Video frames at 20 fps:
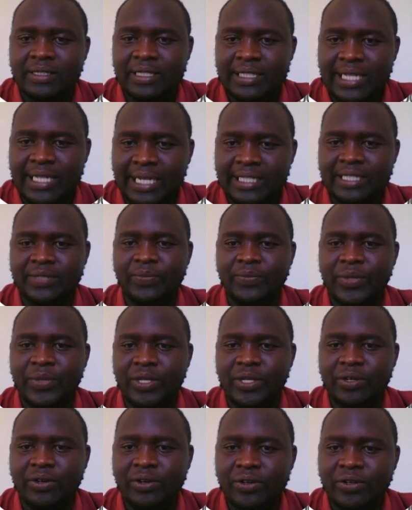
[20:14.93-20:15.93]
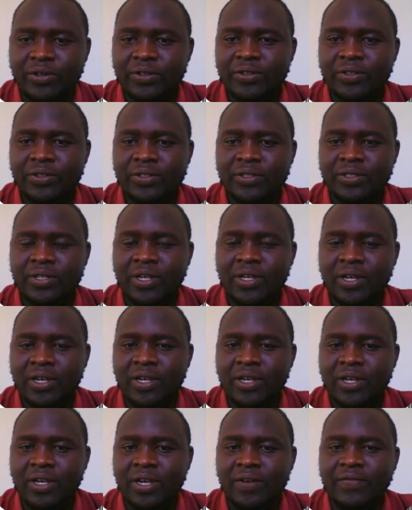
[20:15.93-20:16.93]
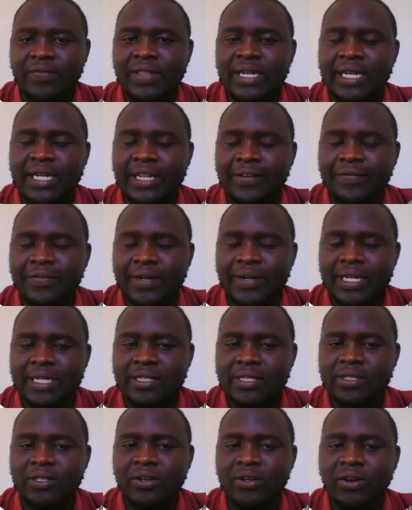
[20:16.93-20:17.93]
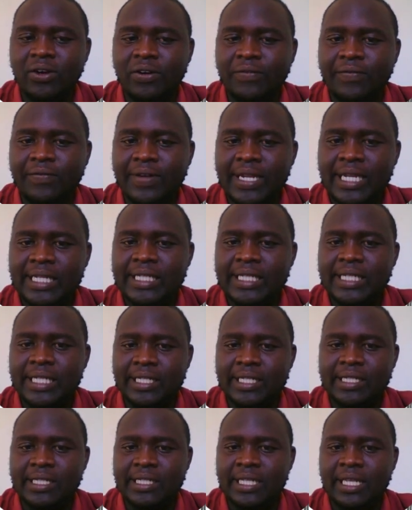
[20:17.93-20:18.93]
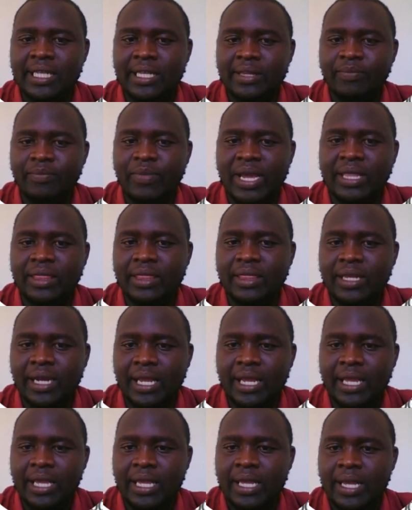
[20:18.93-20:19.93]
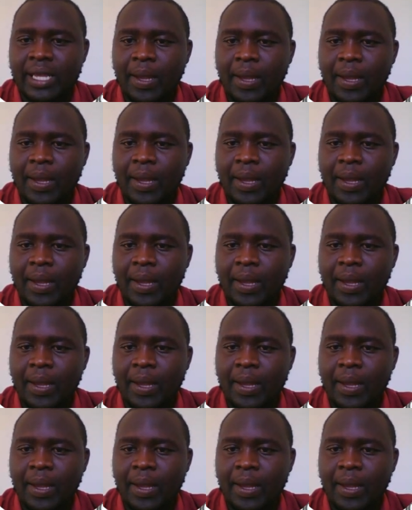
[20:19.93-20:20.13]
just because of the difference of interest by 3%.